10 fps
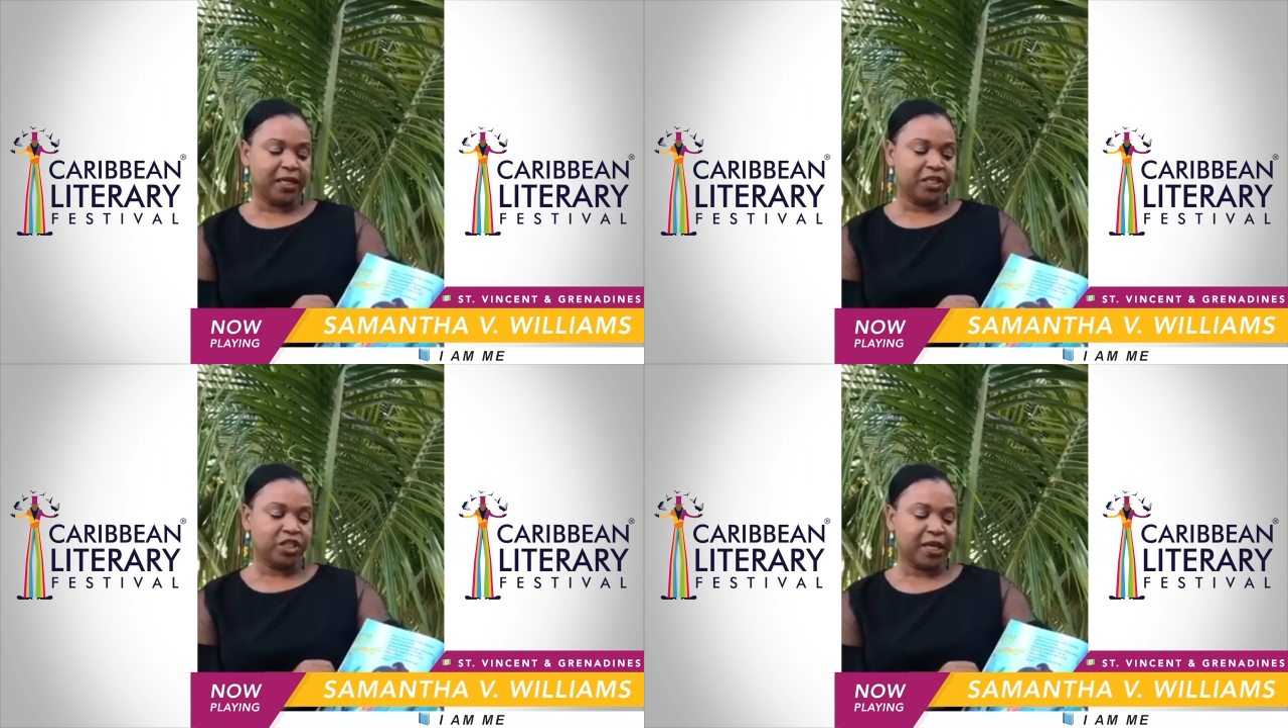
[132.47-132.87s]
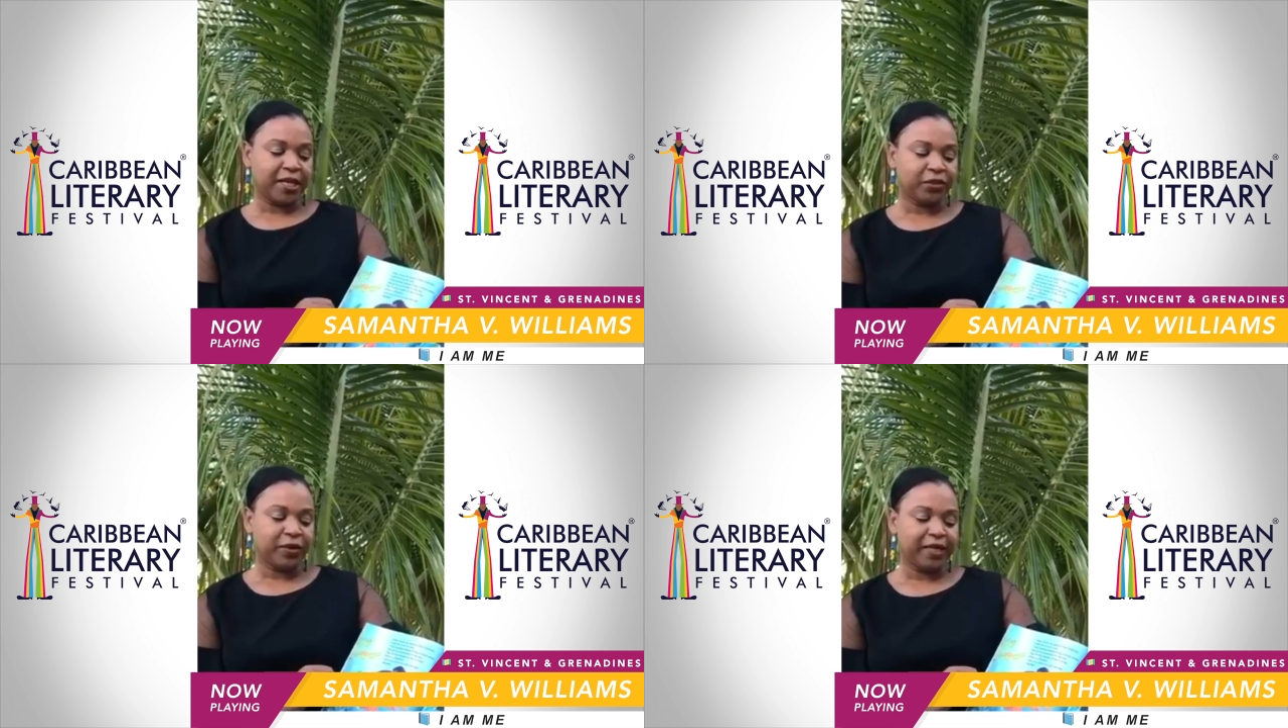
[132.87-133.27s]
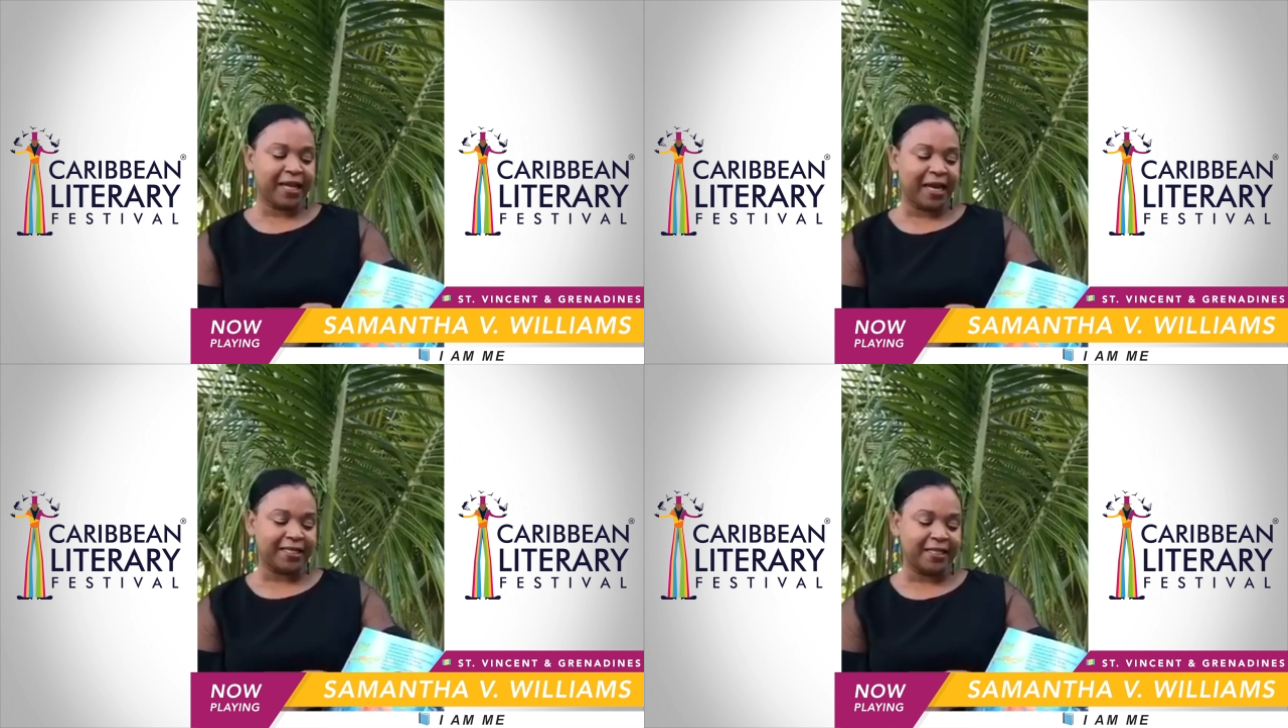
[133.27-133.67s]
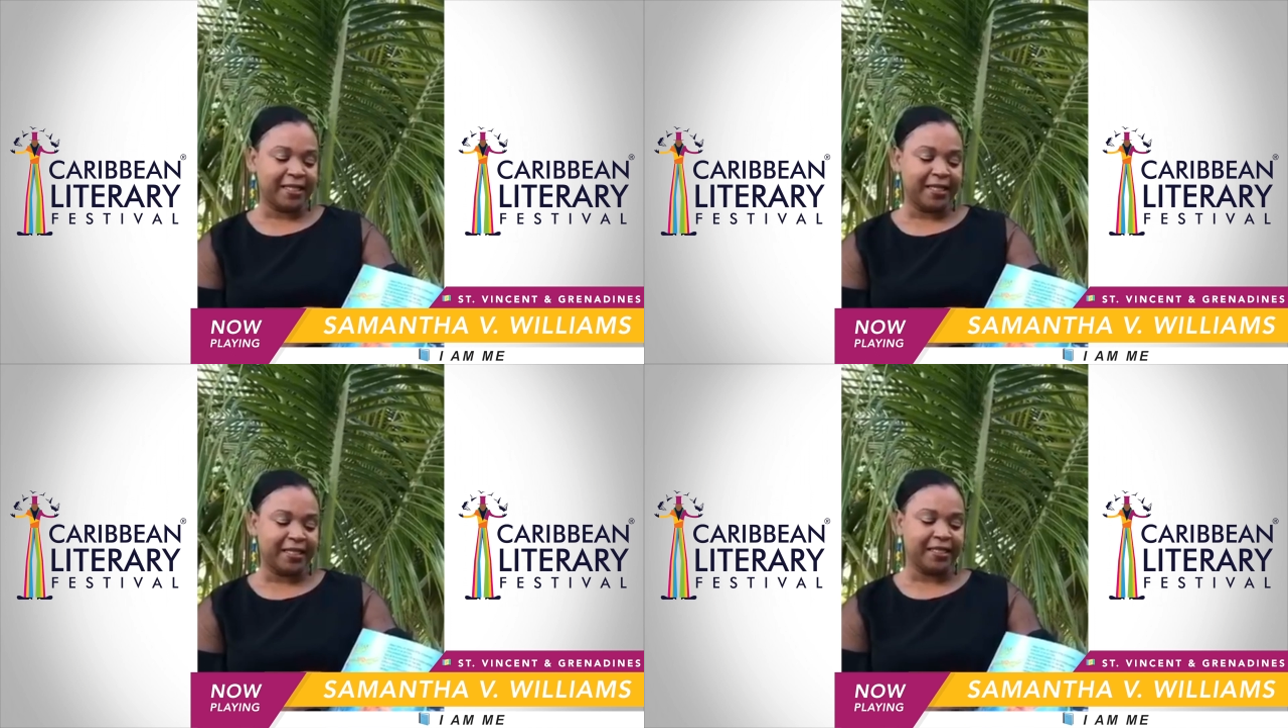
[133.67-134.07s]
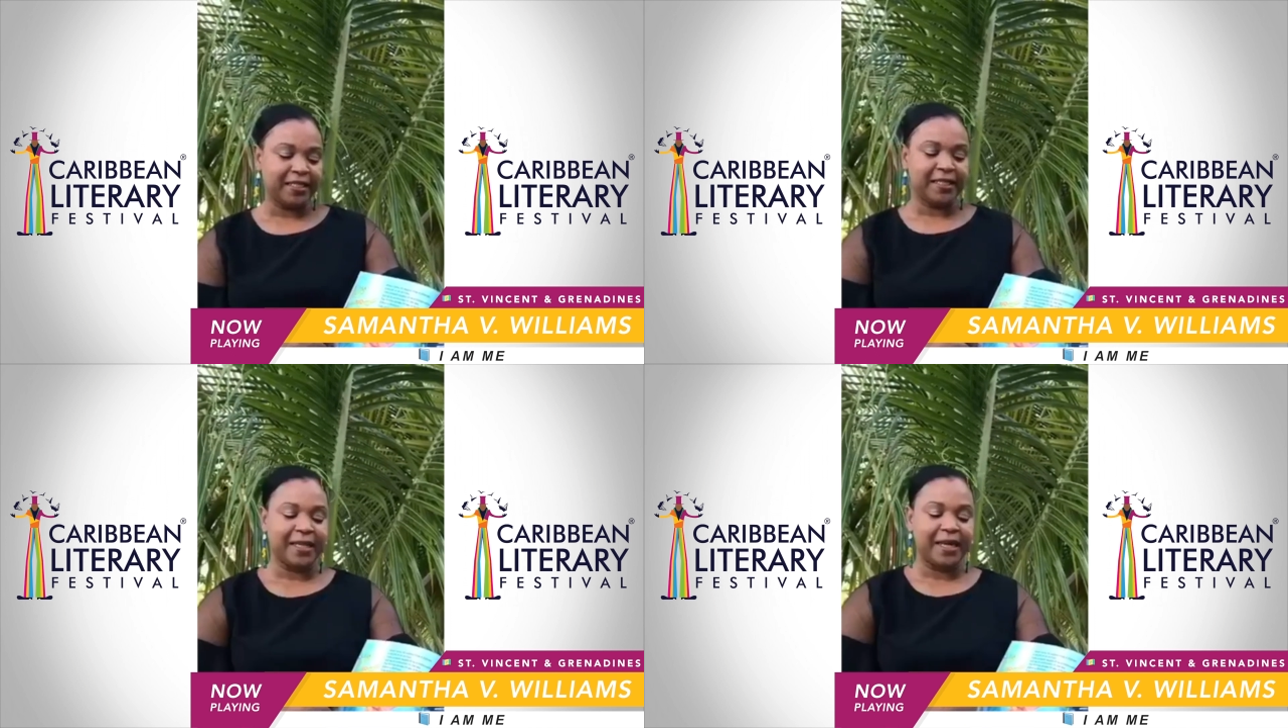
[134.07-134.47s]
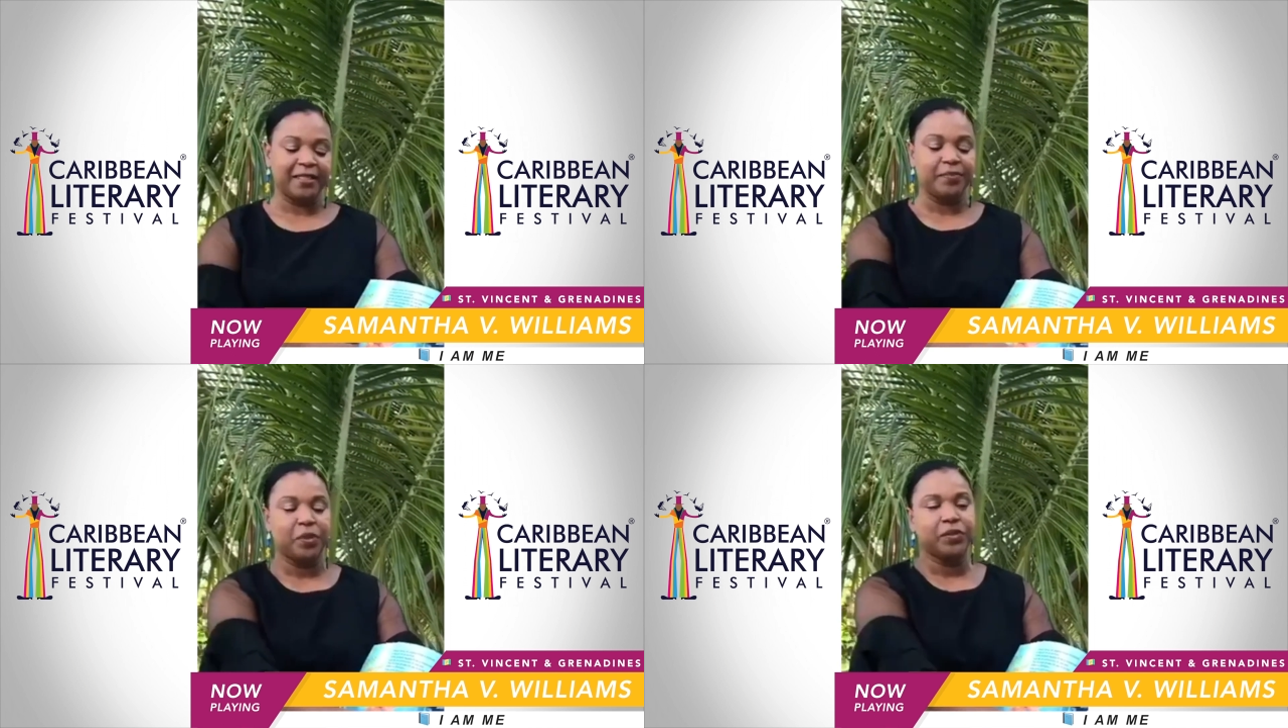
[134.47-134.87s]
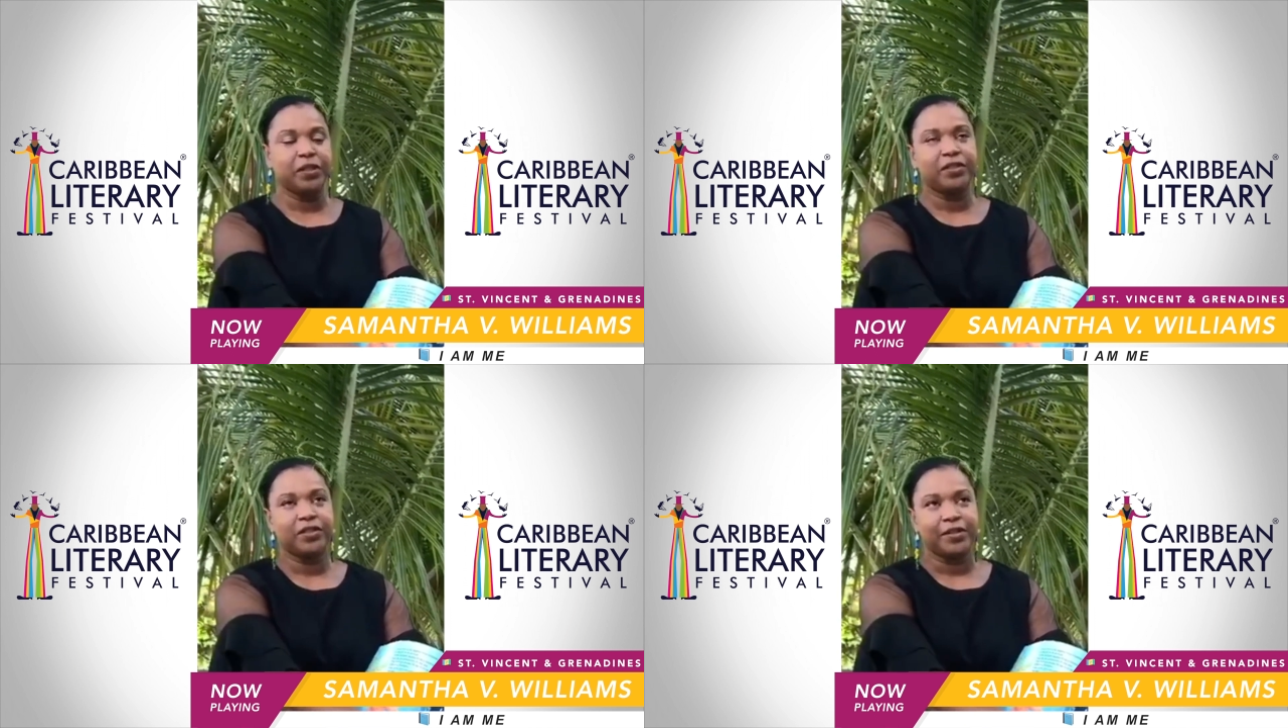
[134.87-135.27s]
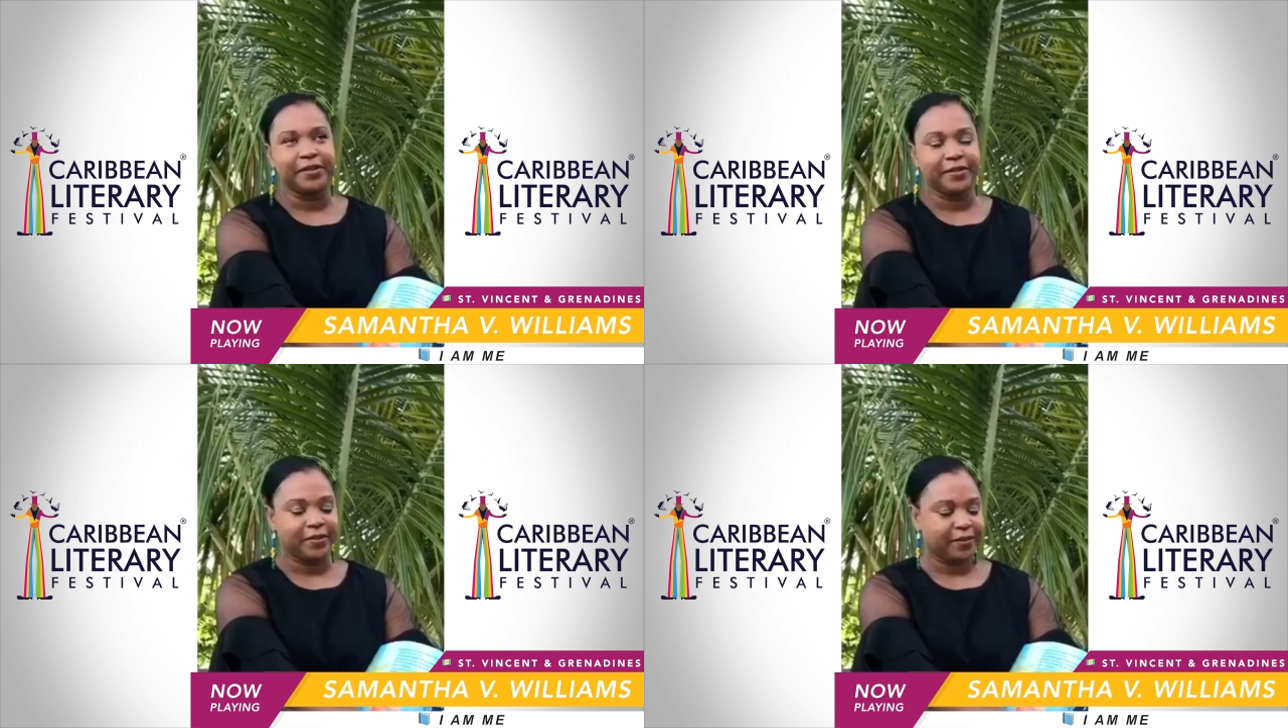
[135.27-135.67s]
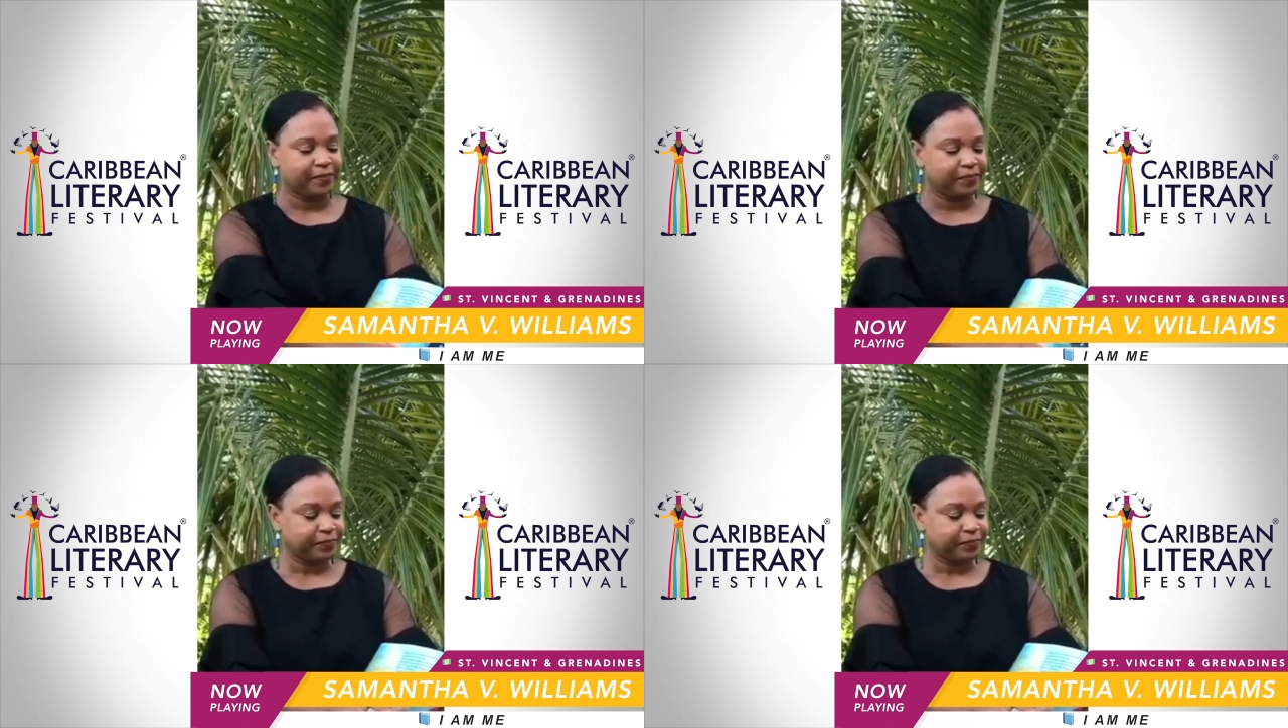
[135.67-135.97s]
shattering glass ceilings to land among the stars.